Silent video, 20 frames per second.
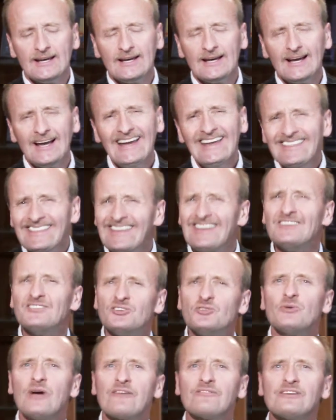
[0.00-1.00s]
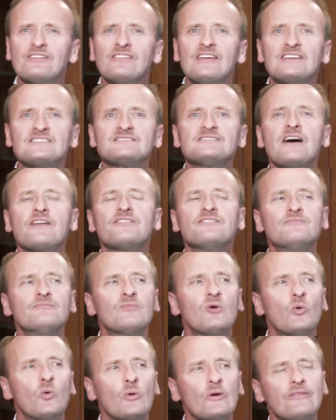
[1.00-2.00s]
I think do everything is nothing
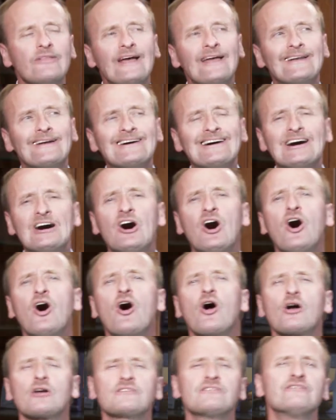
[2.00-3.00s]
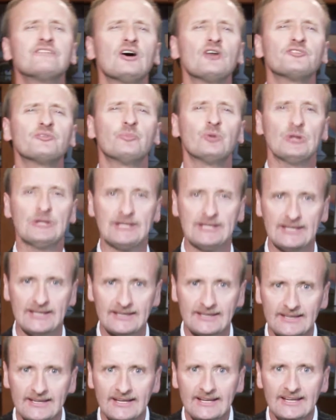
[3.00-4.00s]
more than a heartfelt
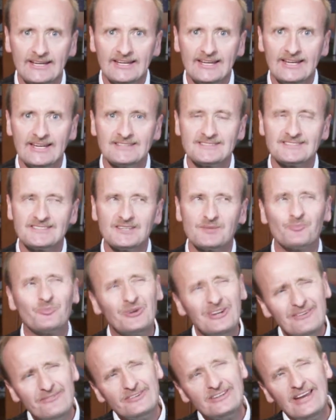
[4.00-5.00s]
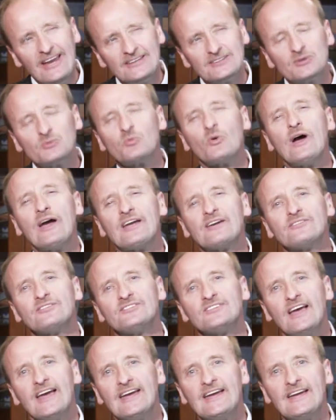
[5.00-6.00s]
plea. It's an abbreviated way of
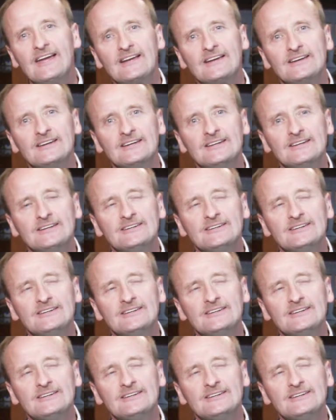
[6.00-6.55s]
saying,